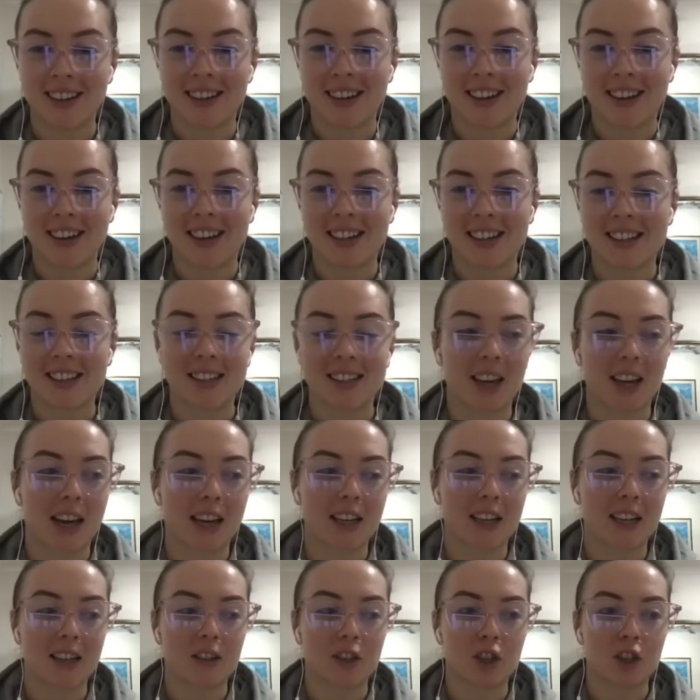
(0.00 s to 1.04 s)
It's
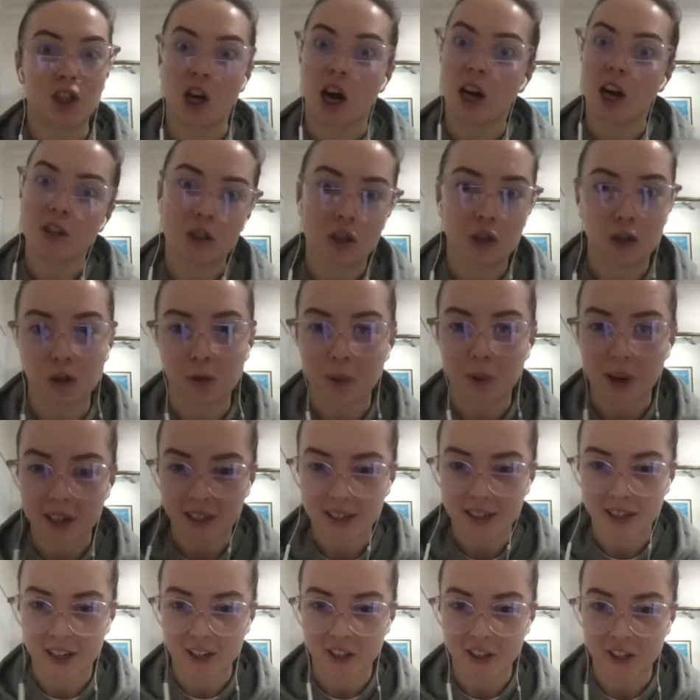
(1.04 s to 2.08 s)
like, just do
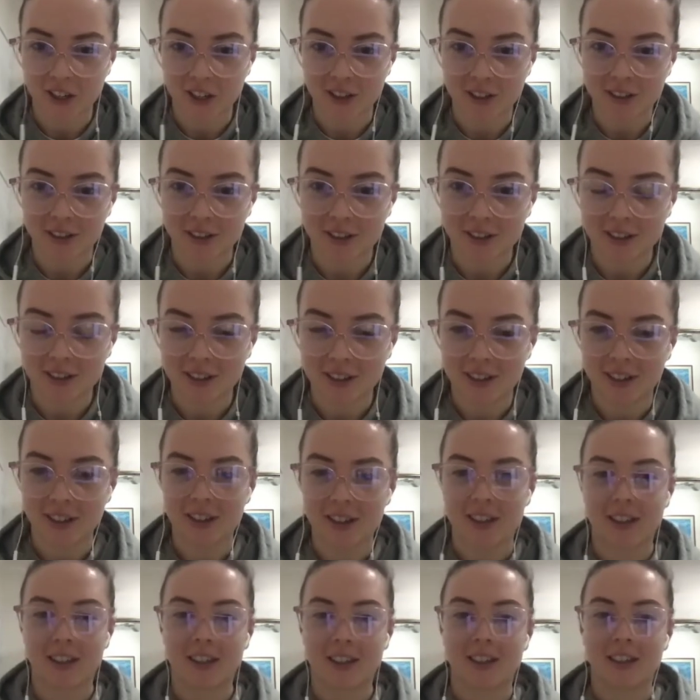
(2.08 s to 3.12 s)
meditation,
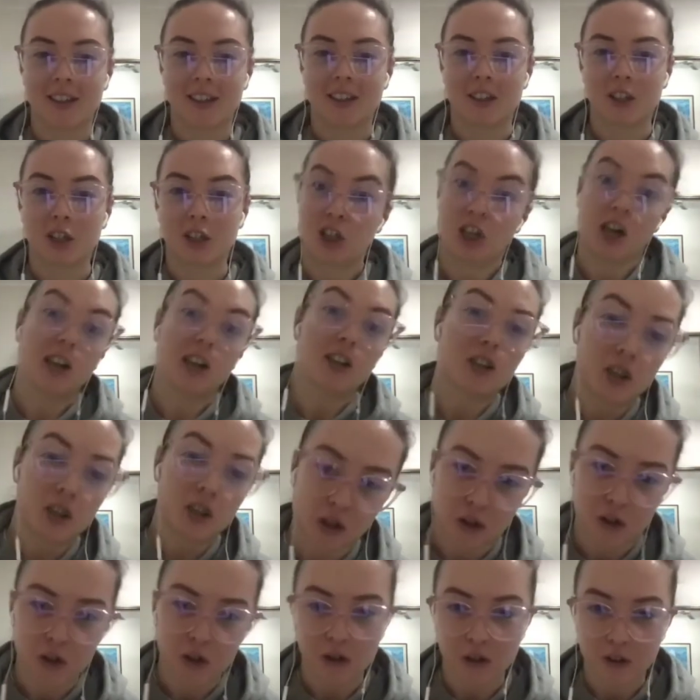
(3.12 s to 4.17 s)
just
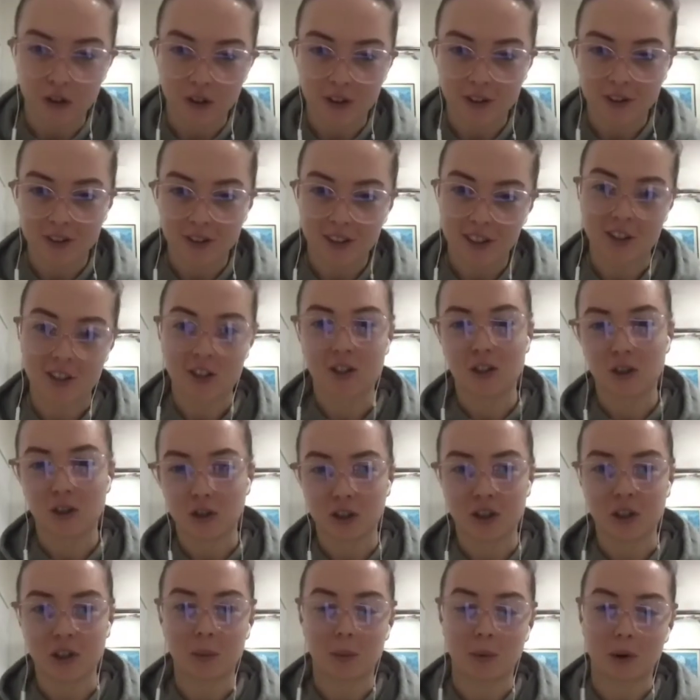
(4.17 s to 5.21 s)
do this
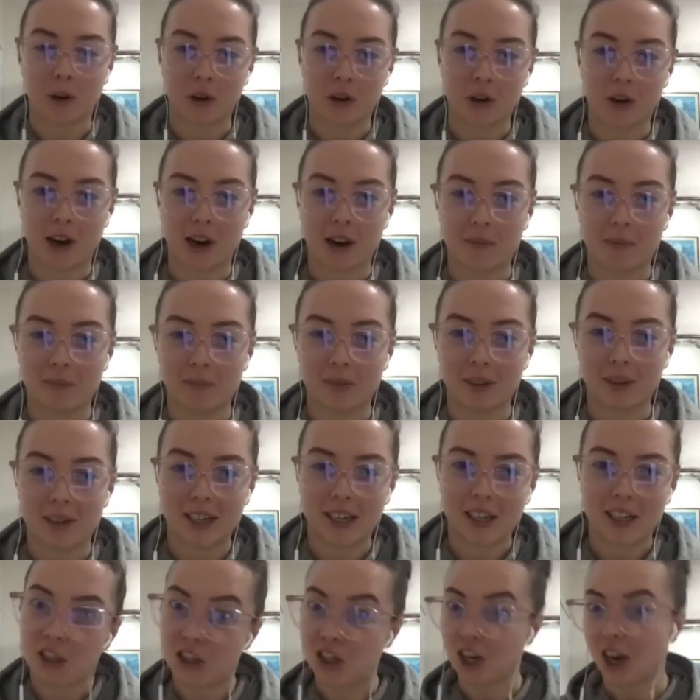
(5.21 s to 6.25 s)
nutrition program,
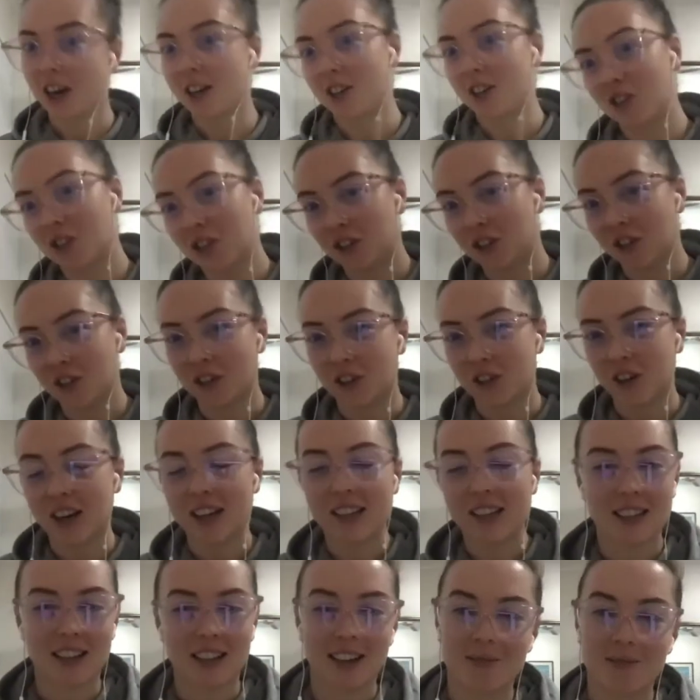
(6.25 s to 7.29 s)

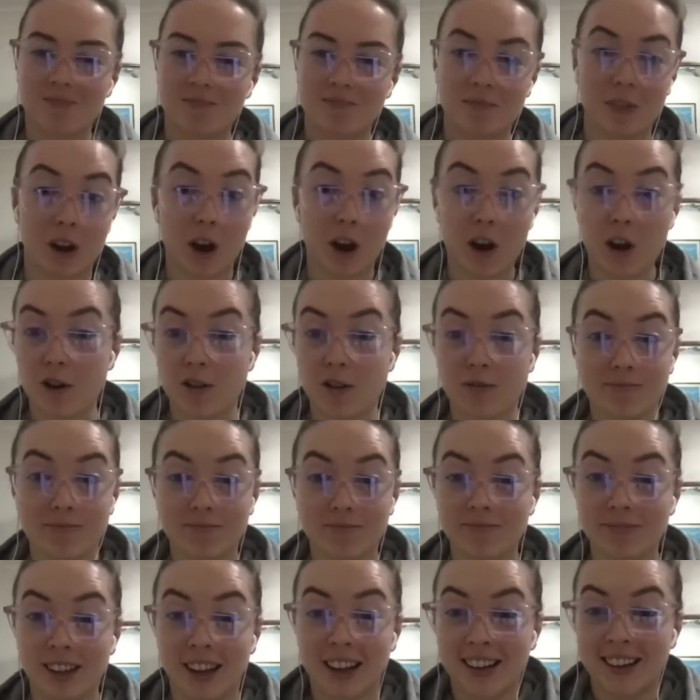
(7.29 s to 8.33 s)
it's like, no,
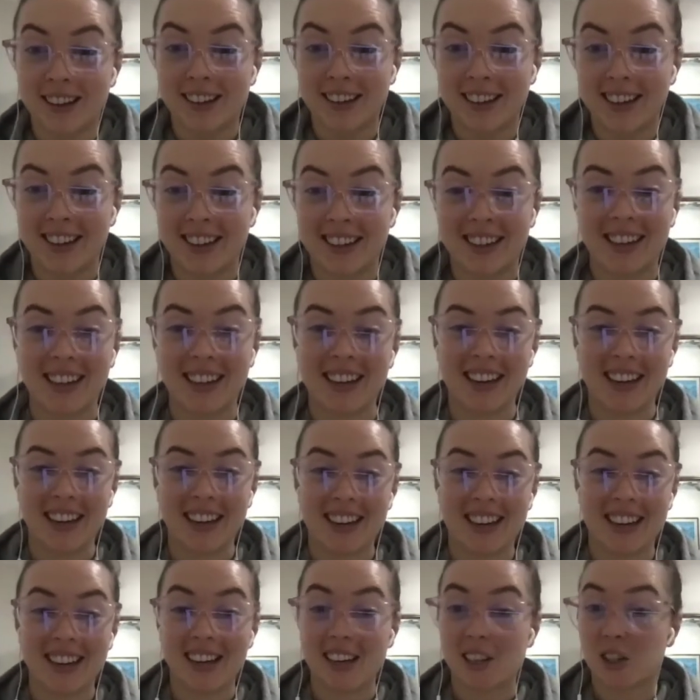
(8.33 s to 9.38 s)

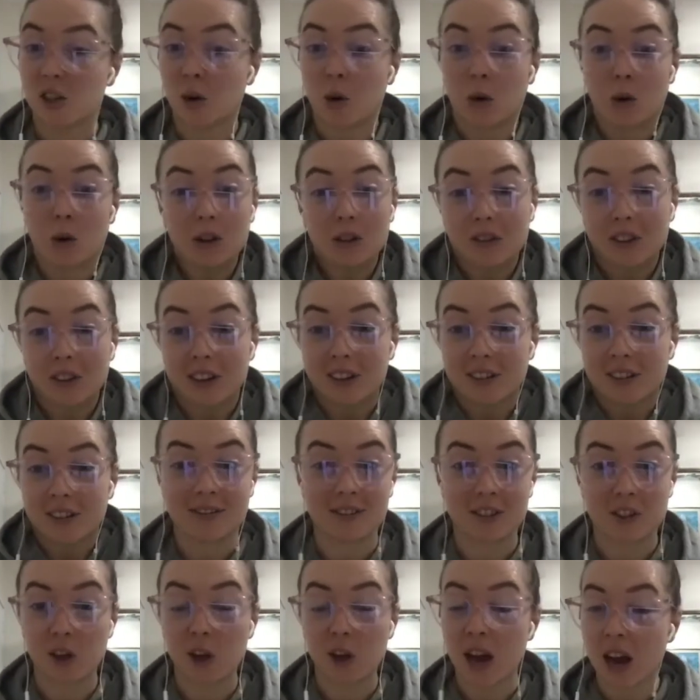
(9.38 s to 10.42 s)
it's all of it.
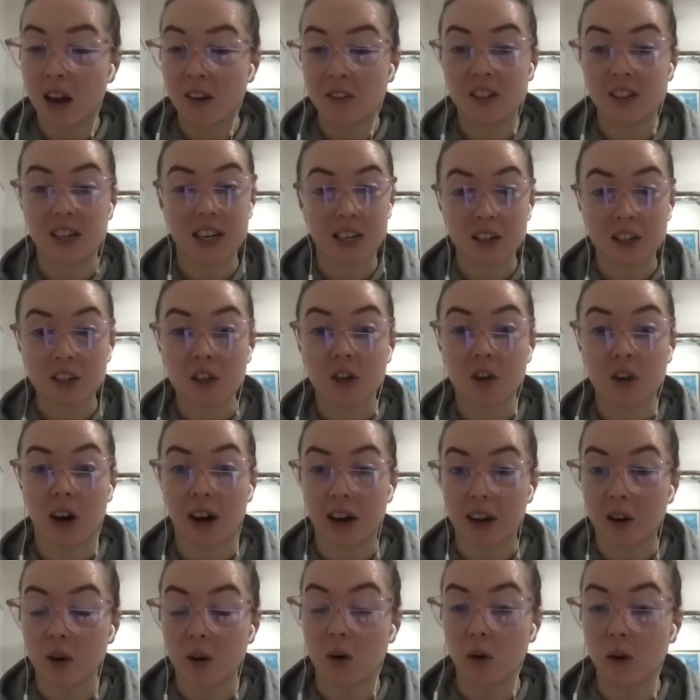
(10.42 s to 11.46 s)
You have to
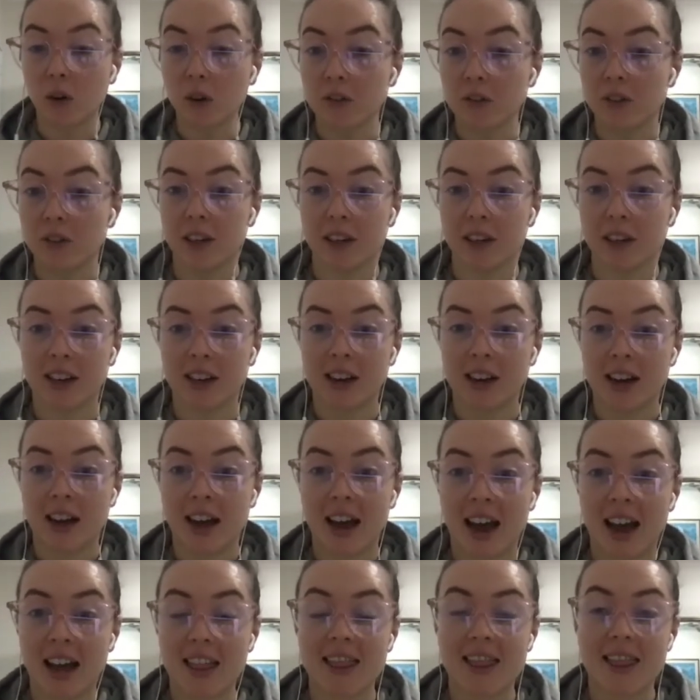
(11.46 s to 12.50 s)
integrate all of it.
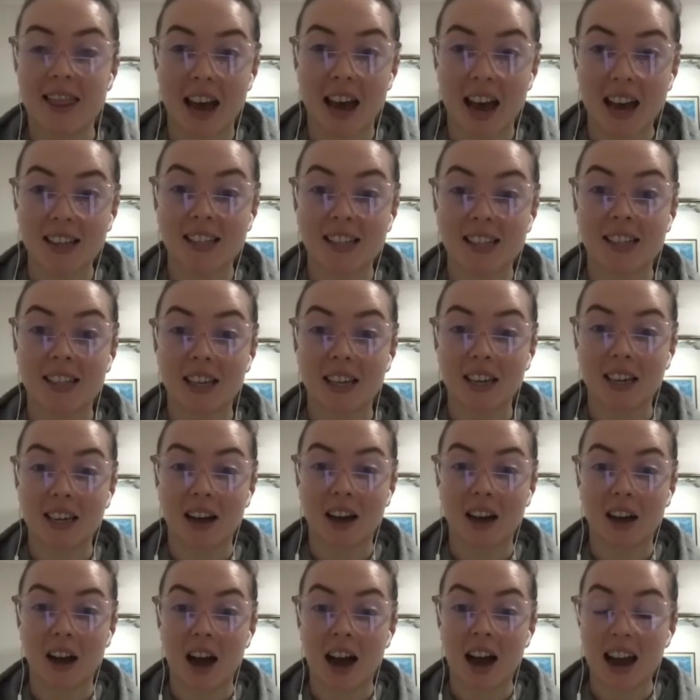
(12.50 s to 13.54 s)
And
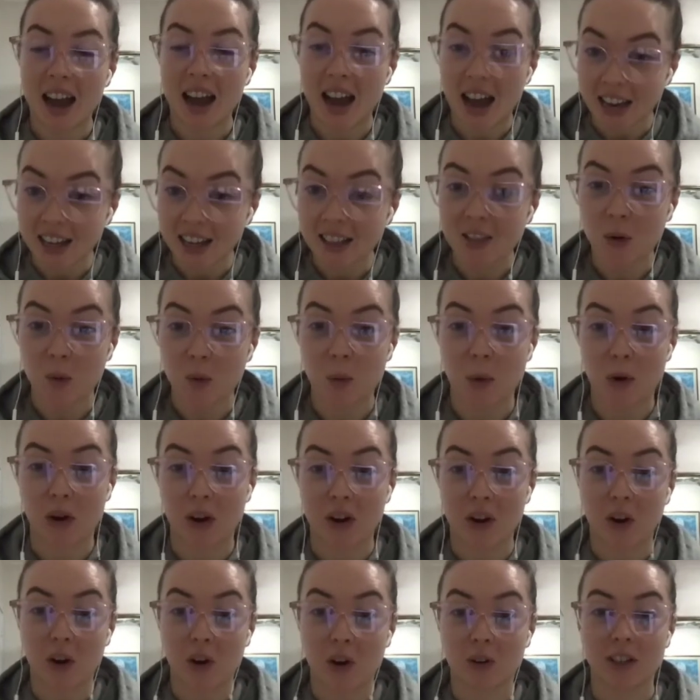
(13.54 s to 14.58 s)
I hate the
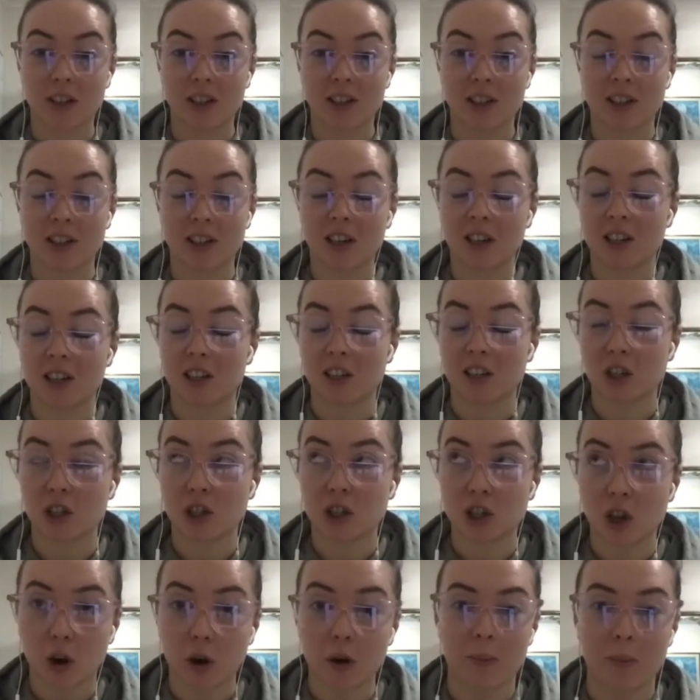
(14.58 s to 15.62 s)
word holistic because it's
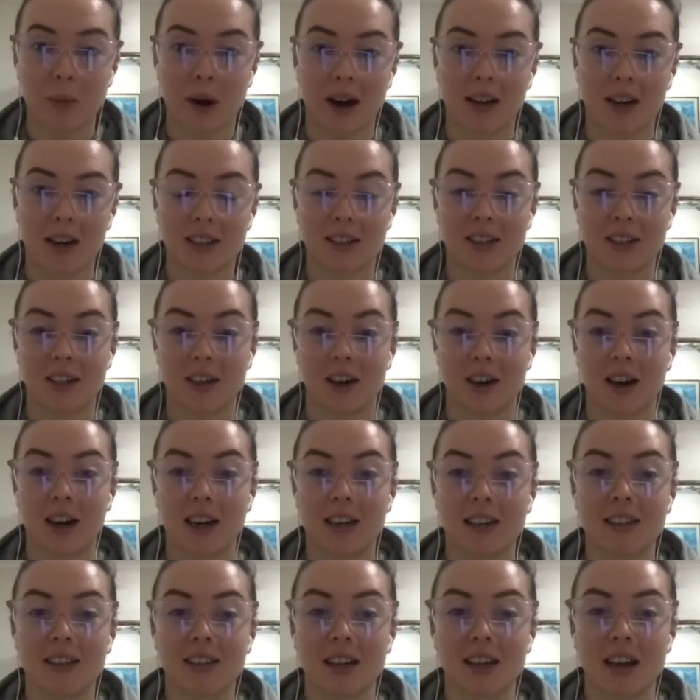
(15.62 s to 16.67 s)
so
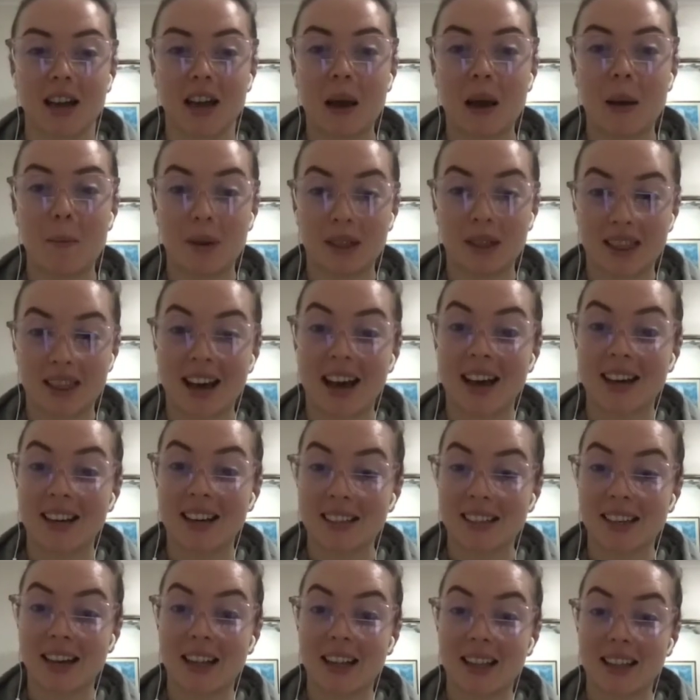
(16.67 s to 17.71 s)
bastardized, but that is
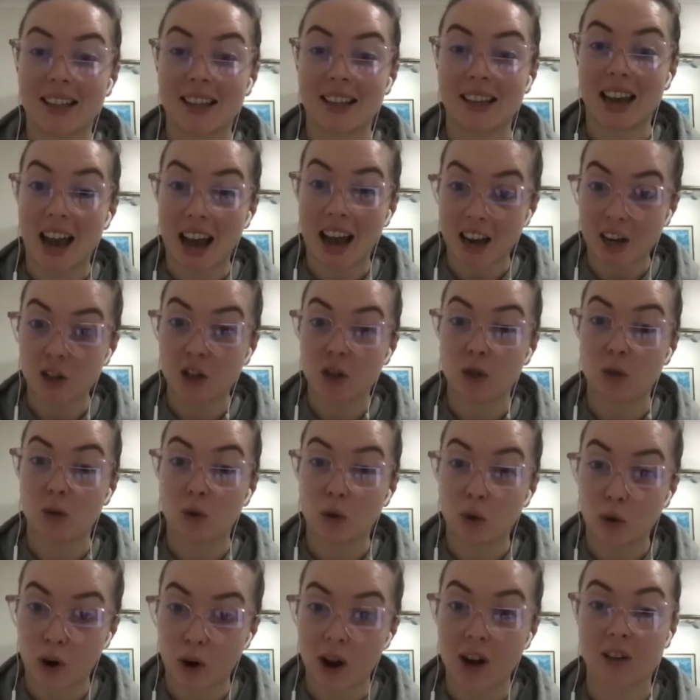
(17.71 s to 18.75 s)
at the actual
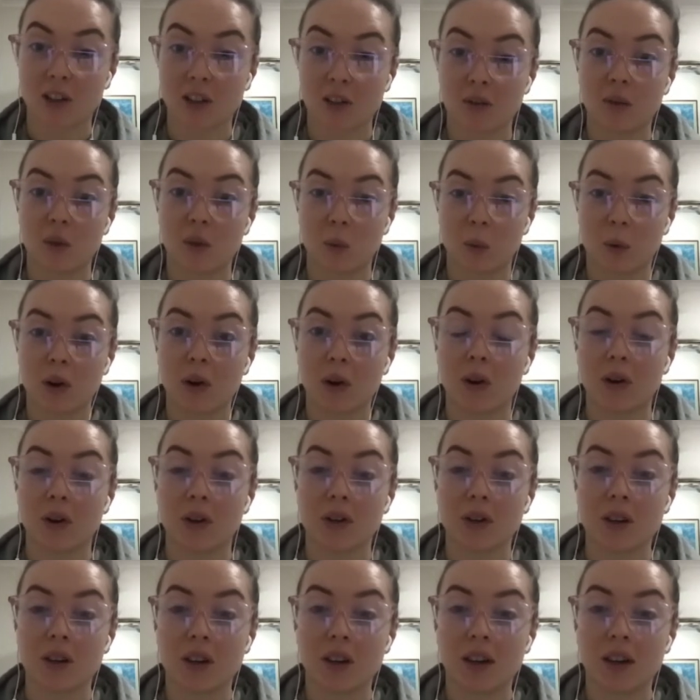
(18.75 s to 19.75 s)
crux of the word.